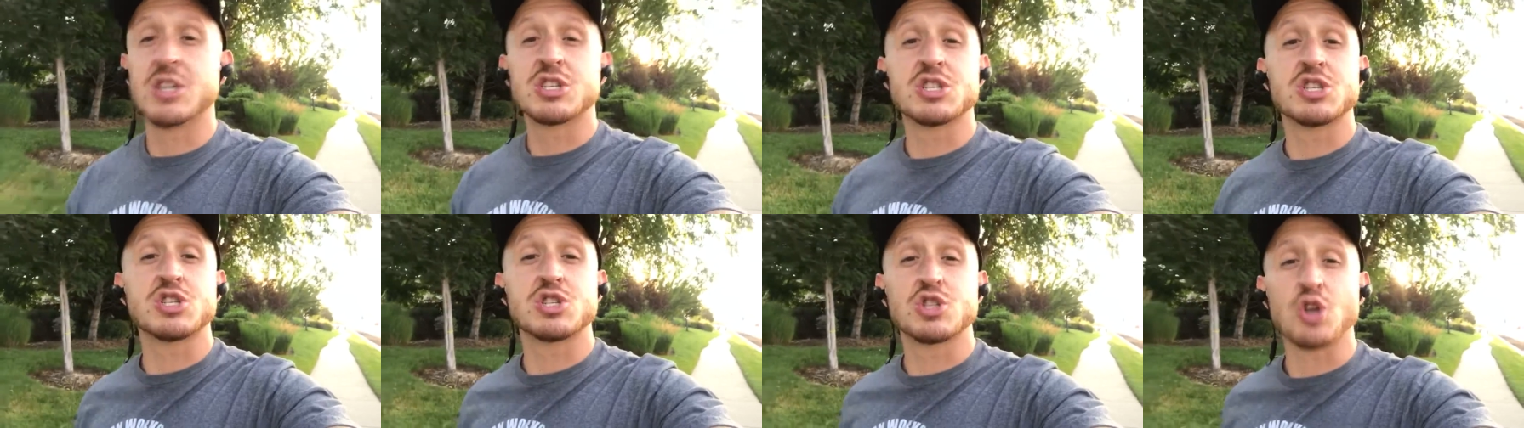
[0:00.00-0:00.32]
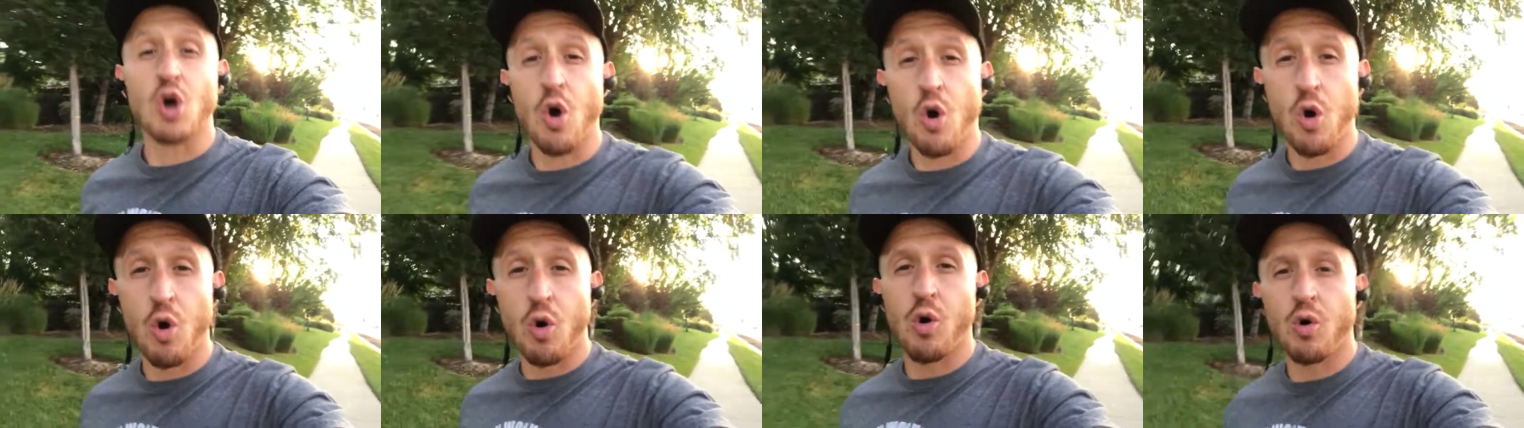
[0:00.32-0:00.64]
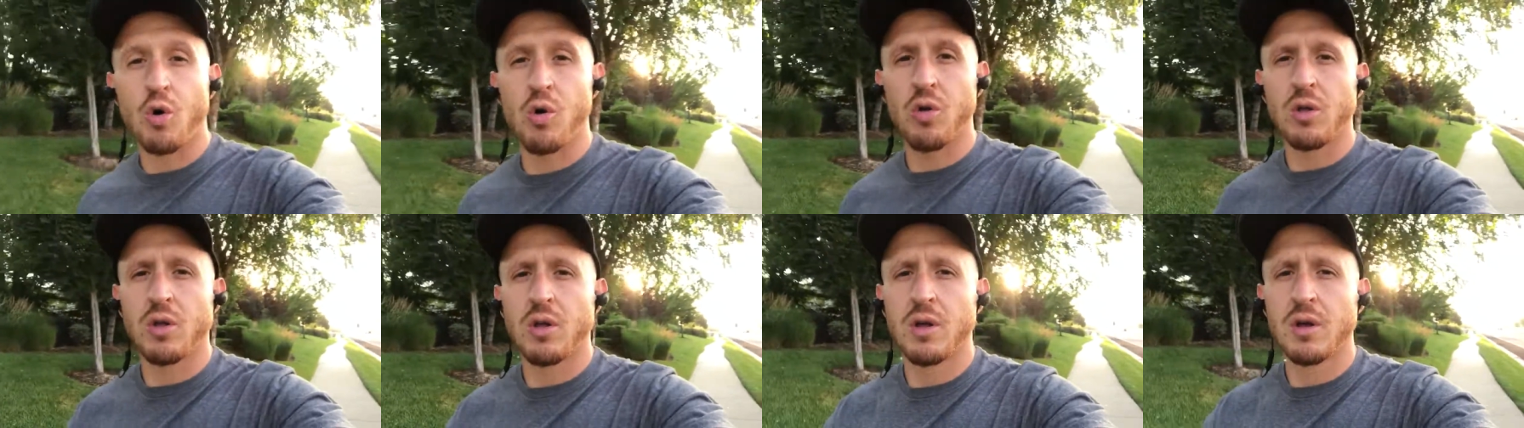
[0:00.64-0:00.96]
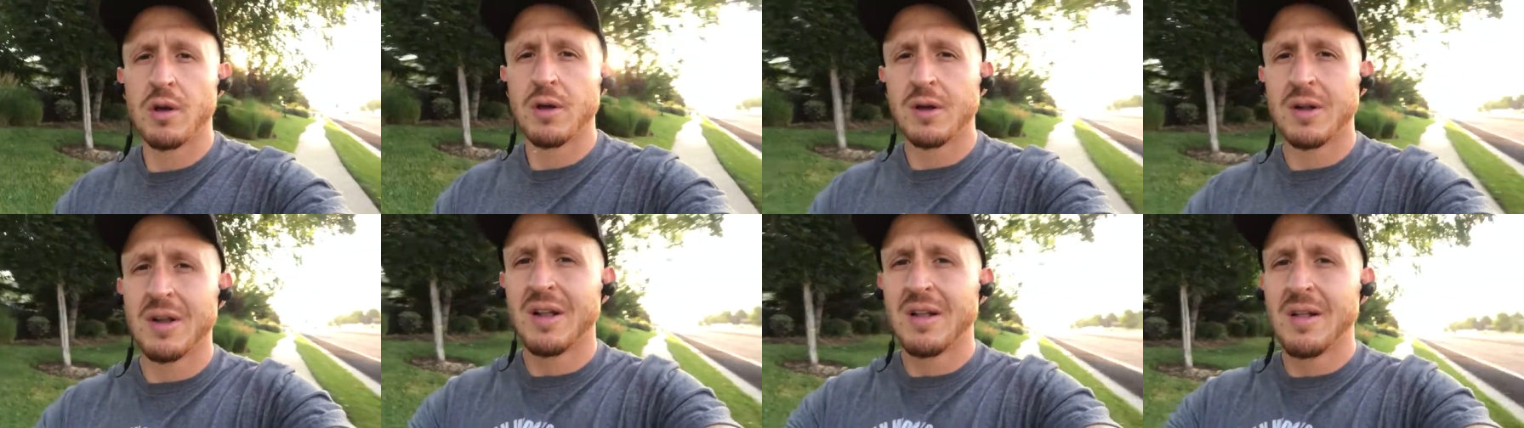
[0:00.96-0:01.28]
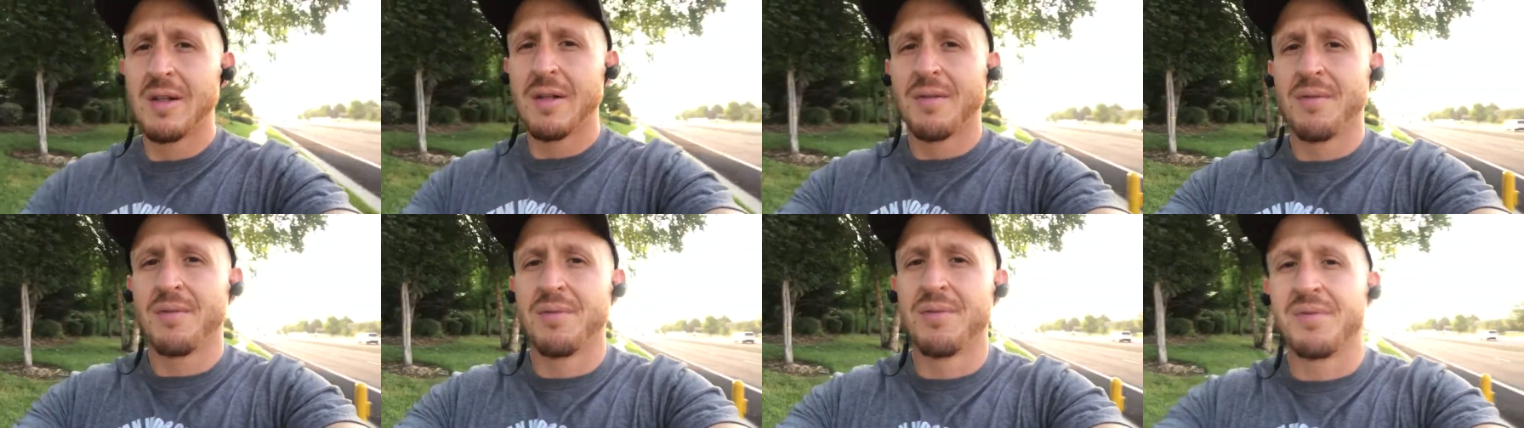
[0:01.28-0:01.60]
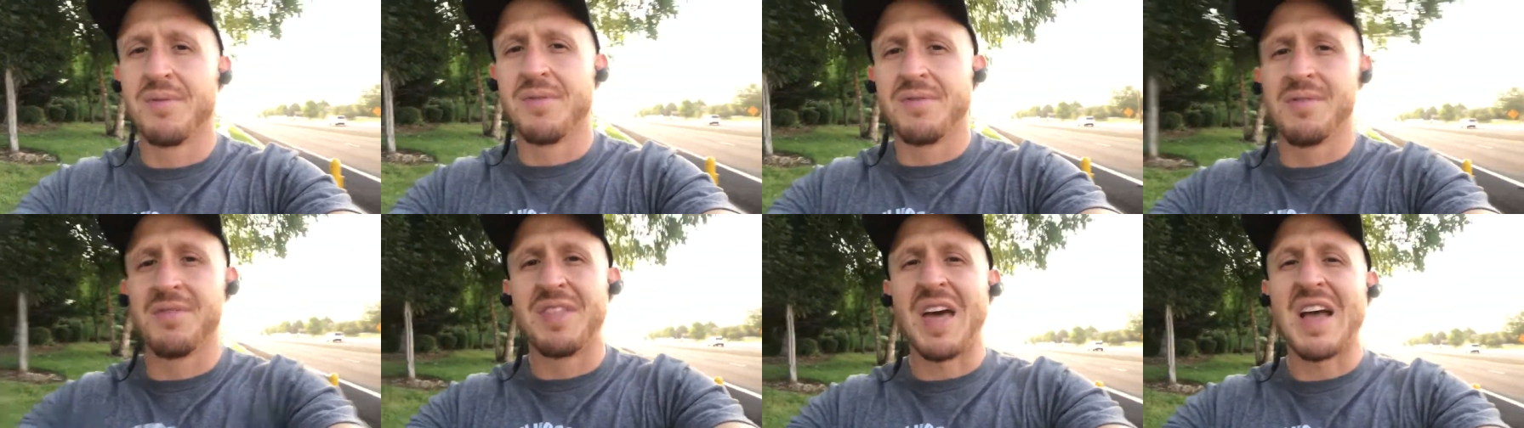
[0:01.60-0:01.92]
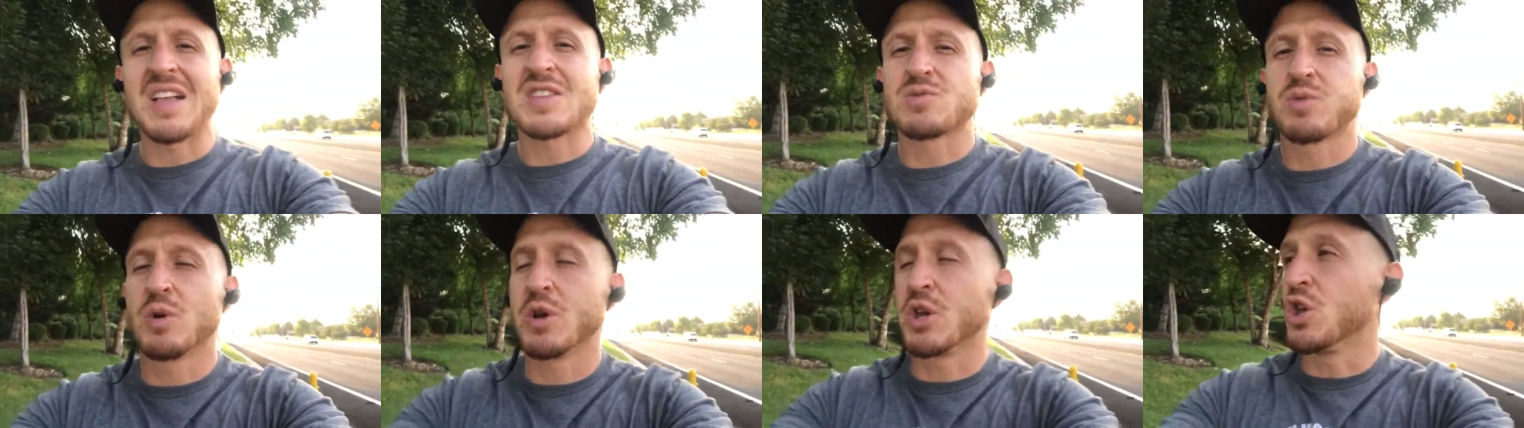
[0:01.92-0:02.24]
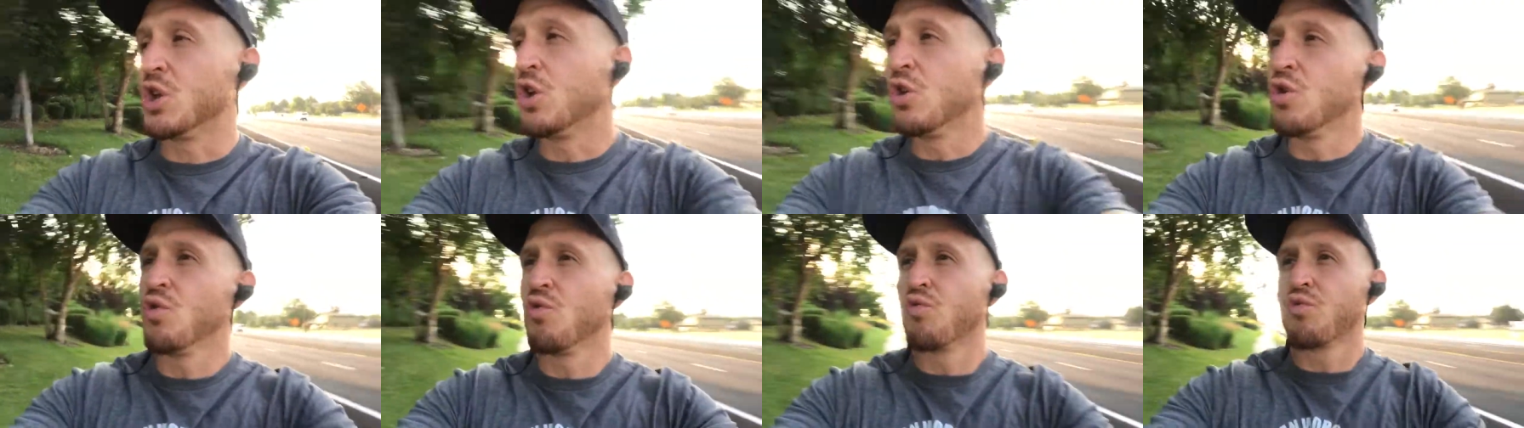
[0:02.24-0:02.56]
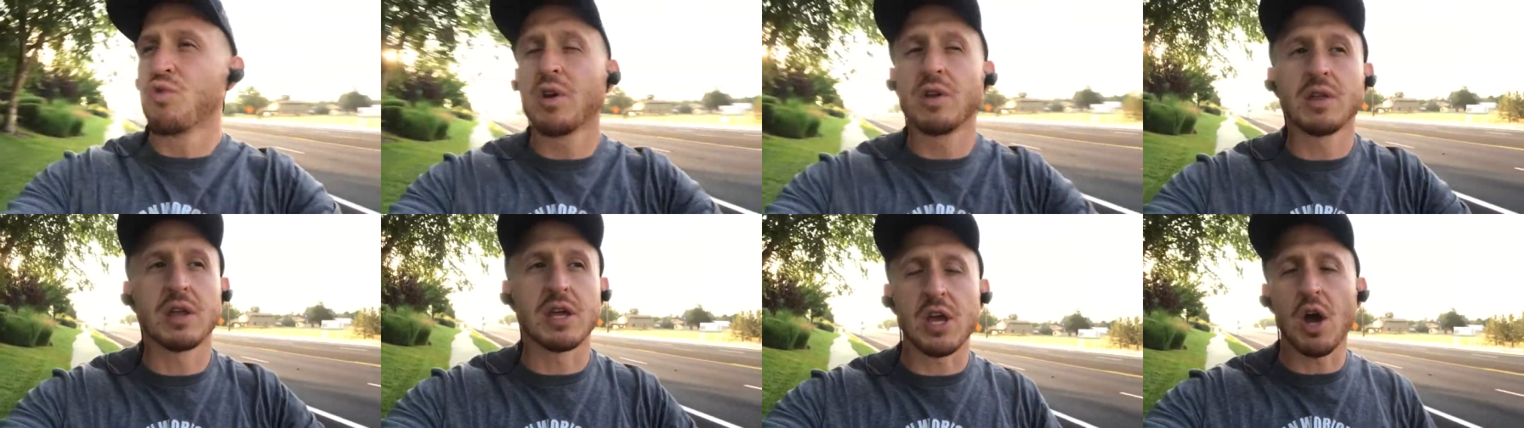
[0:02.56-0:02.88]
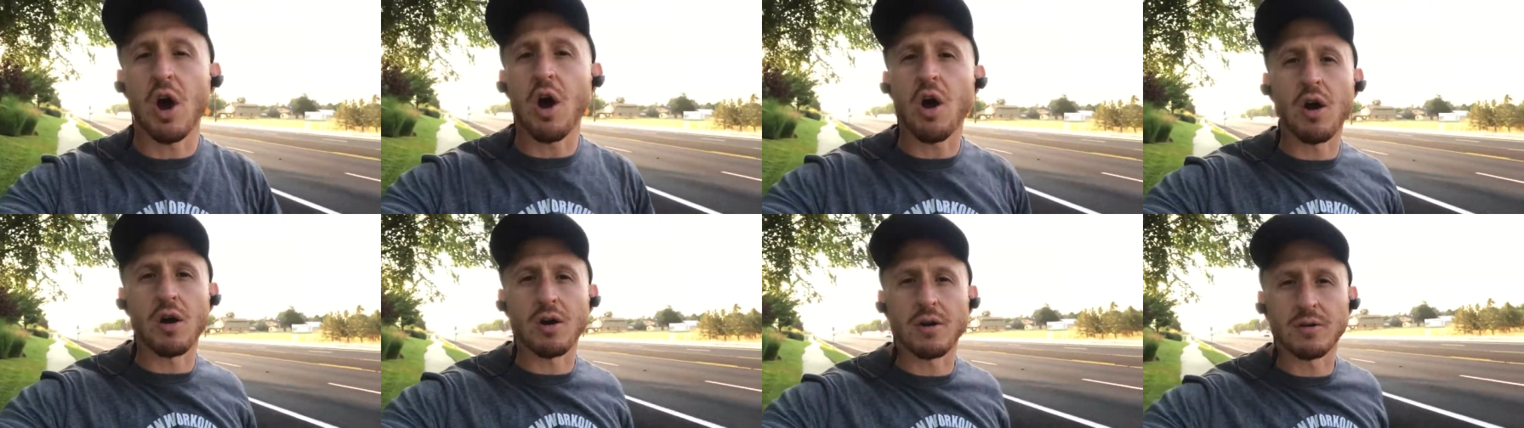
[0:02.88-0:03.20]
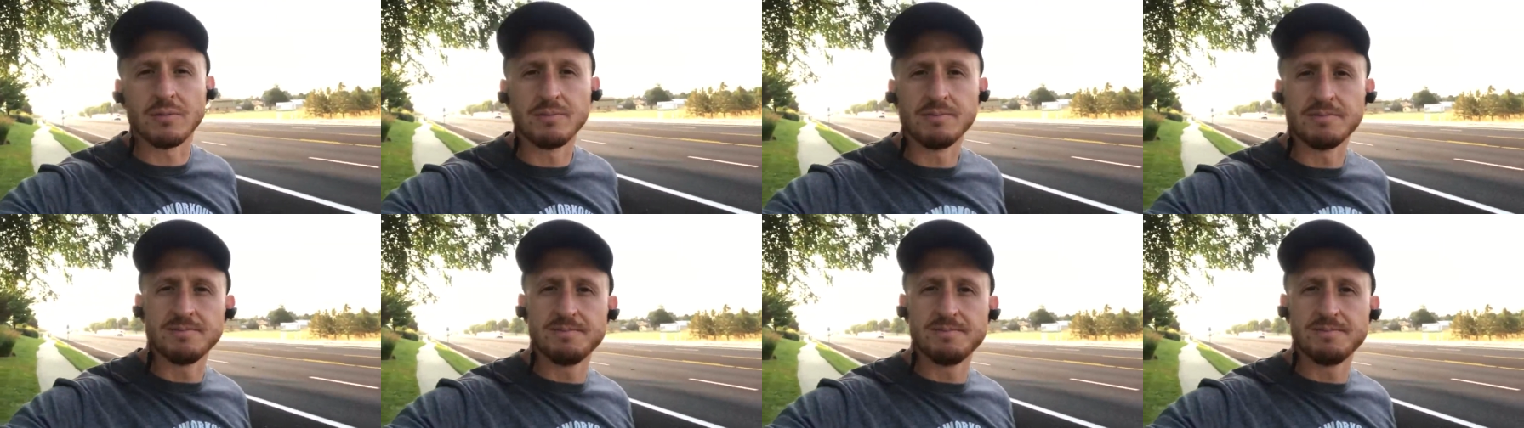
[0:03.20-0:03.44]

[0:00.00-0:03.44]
soul, that's what you really are.